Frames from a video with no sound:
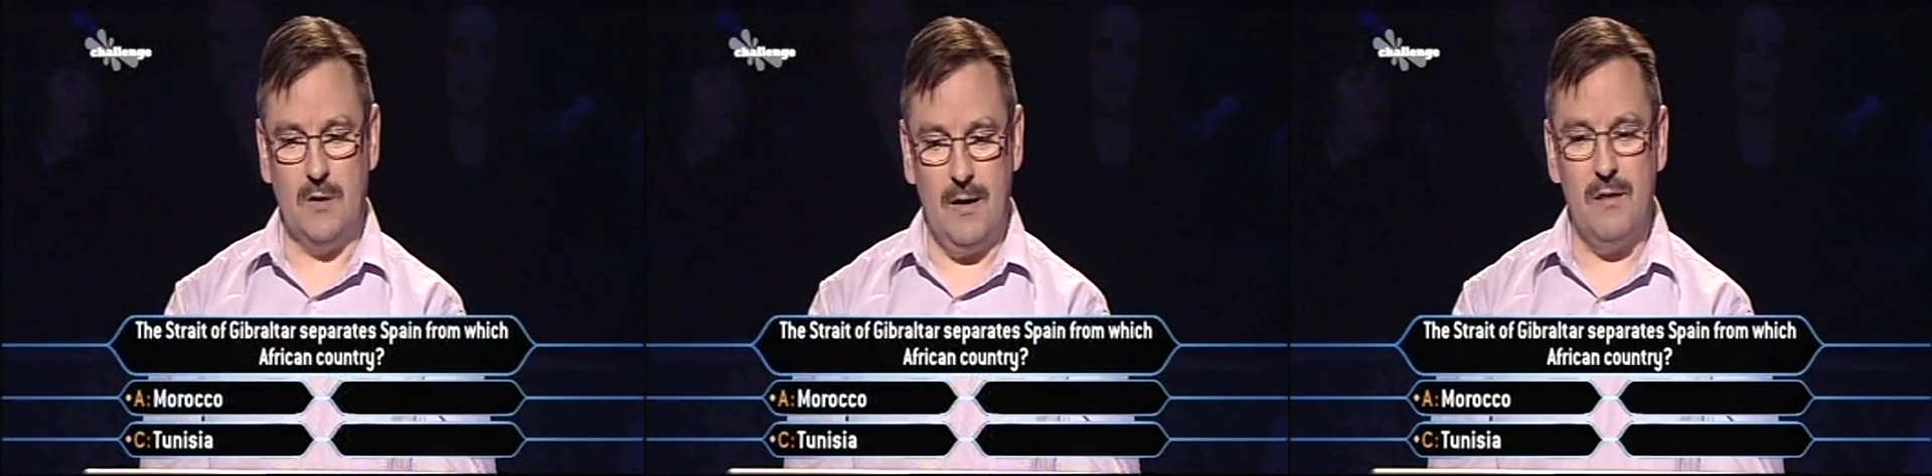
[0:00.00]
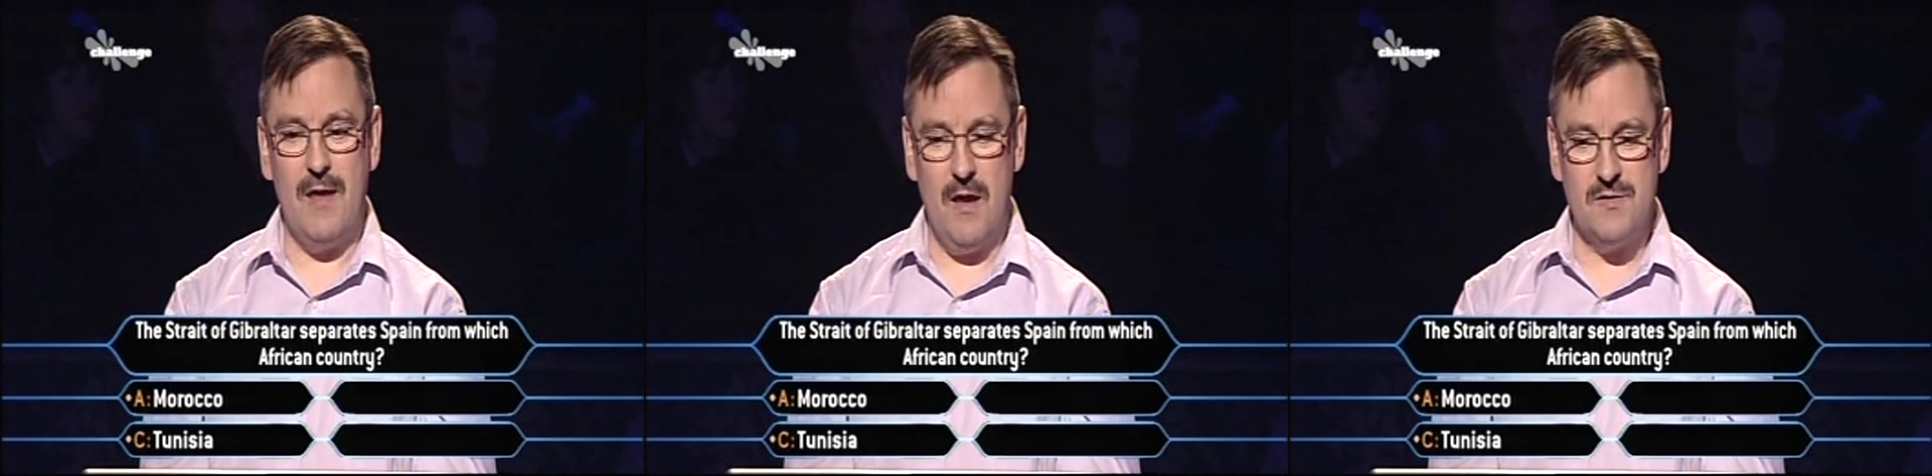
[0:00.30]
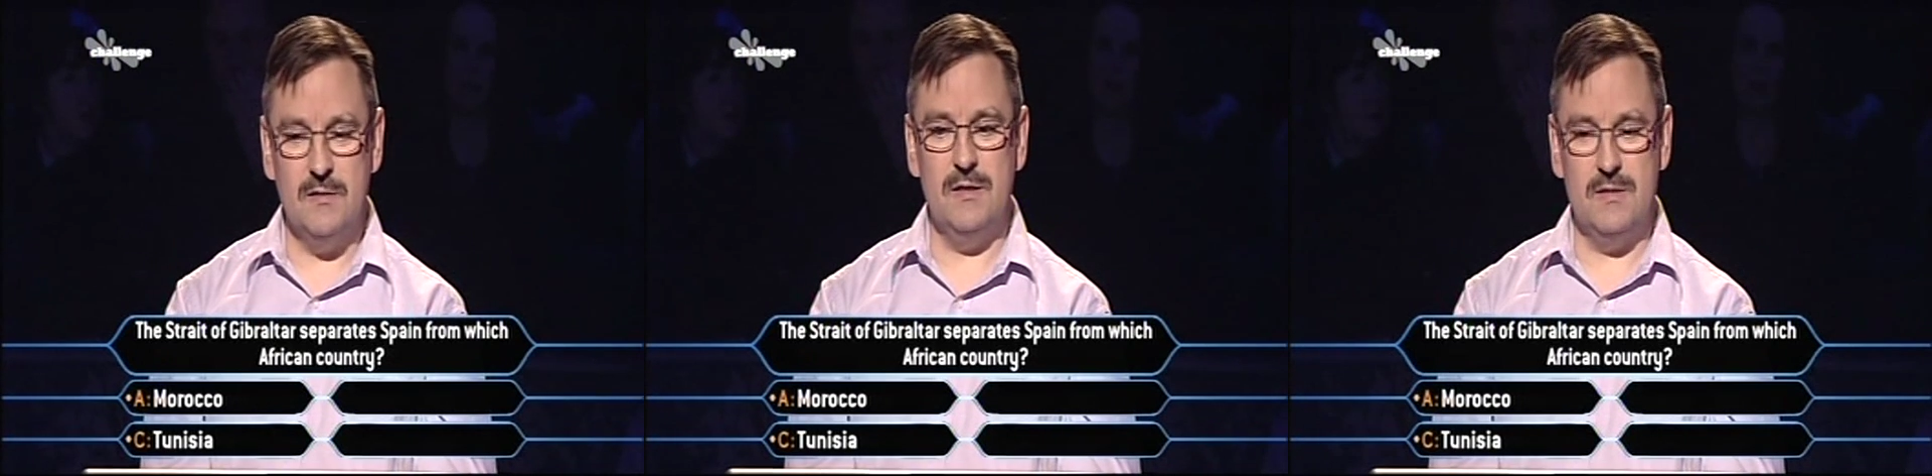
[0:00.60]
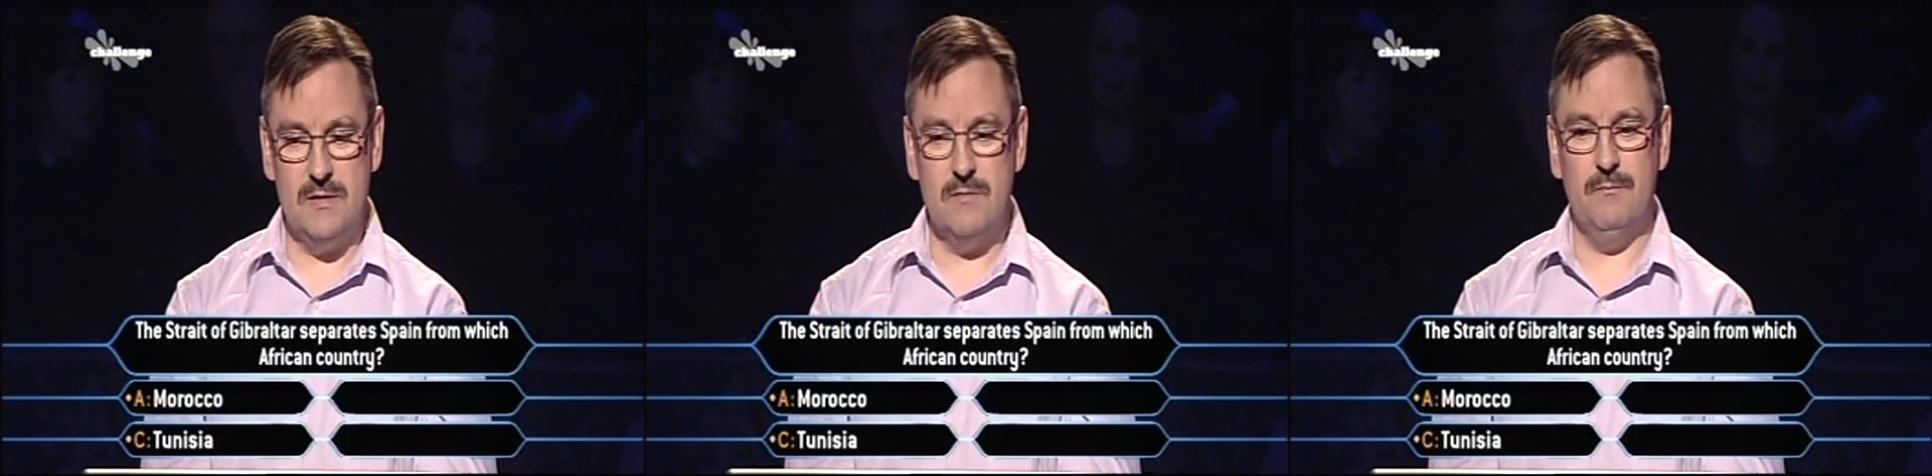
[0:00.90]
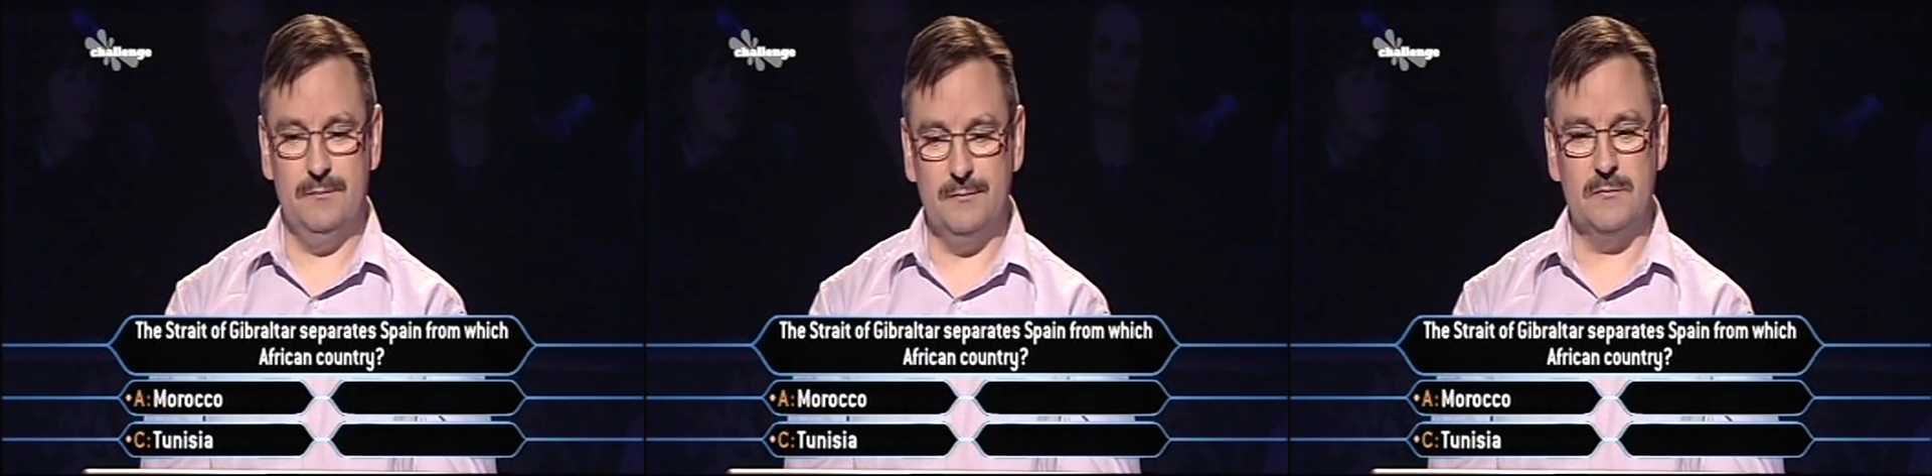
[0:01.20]
8,000 is
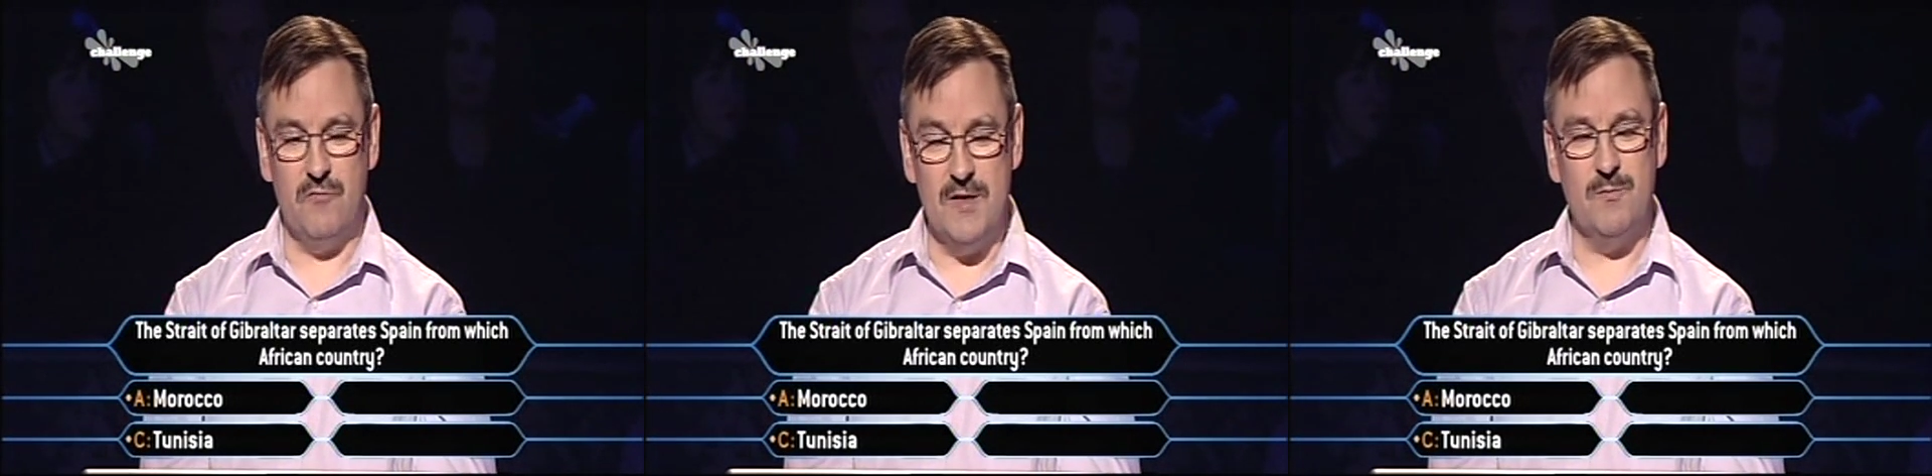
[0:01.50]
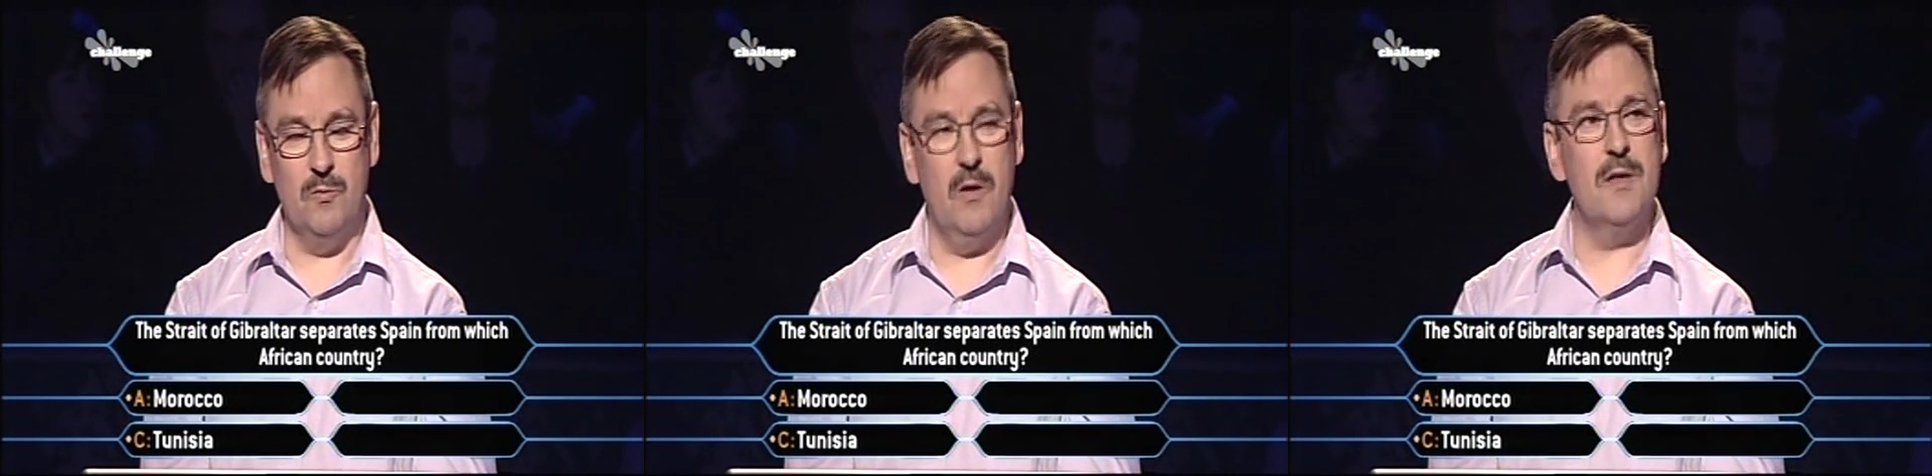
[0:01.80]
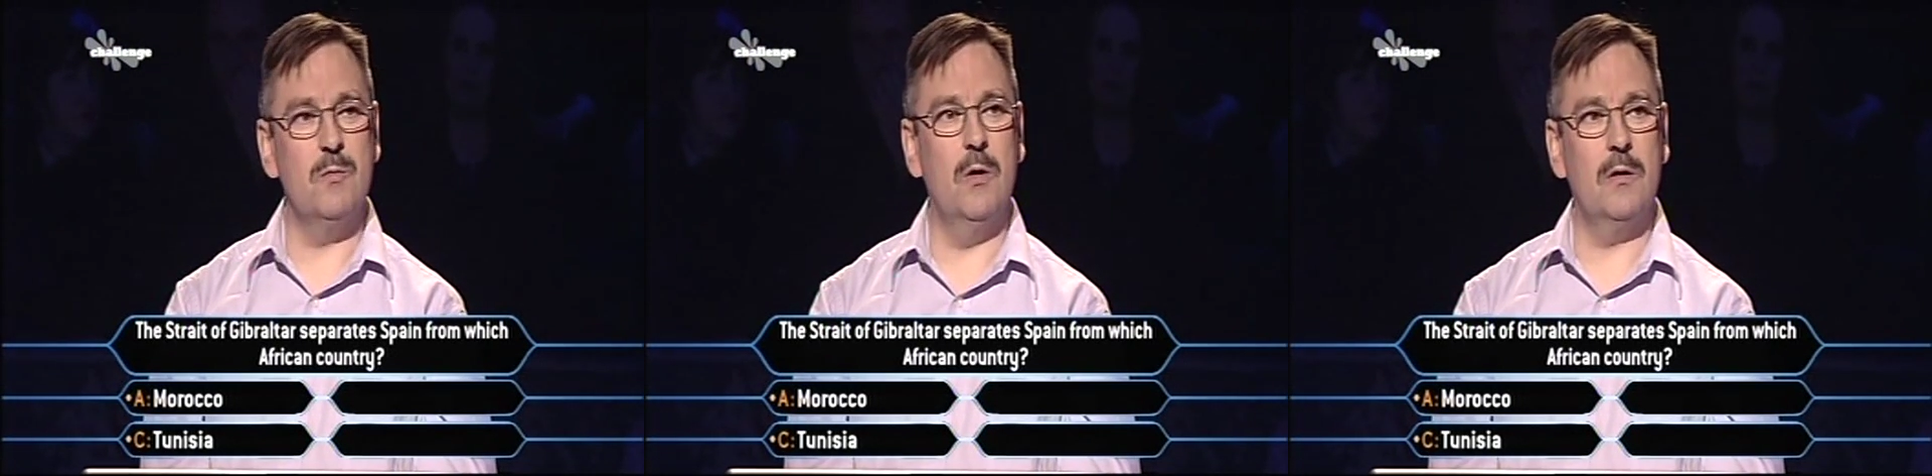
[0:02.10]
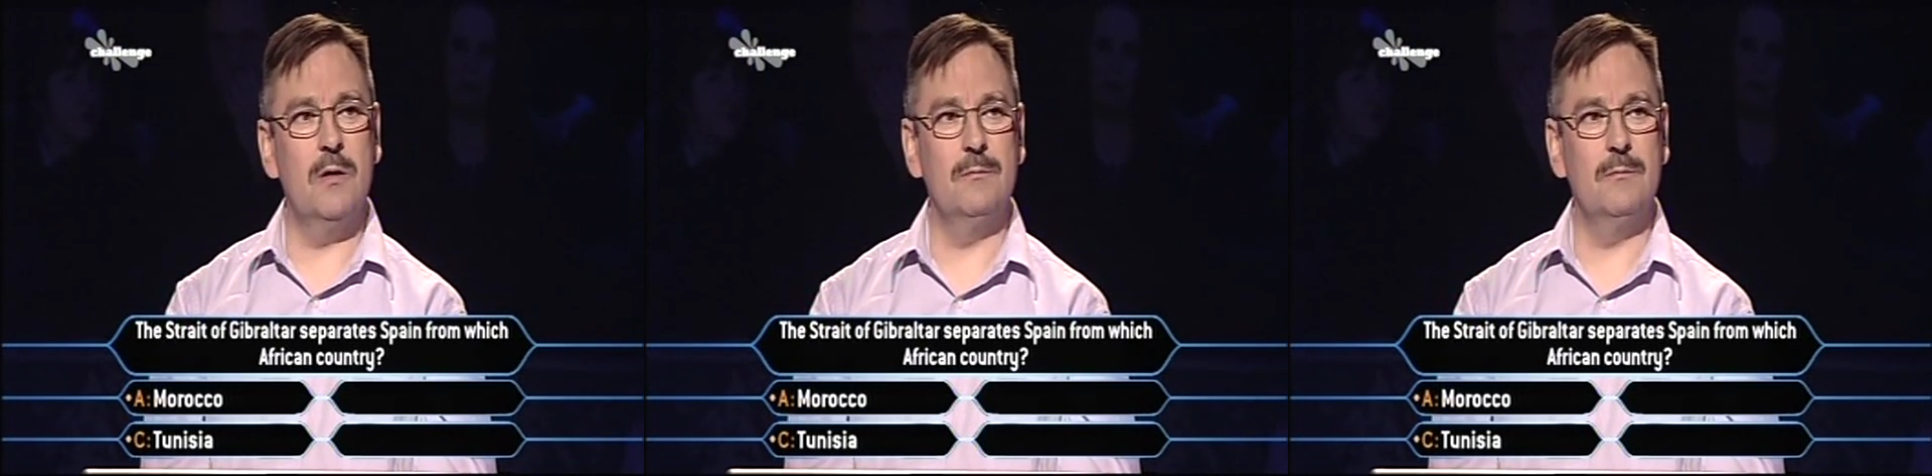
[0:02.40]
a reasonable night's work.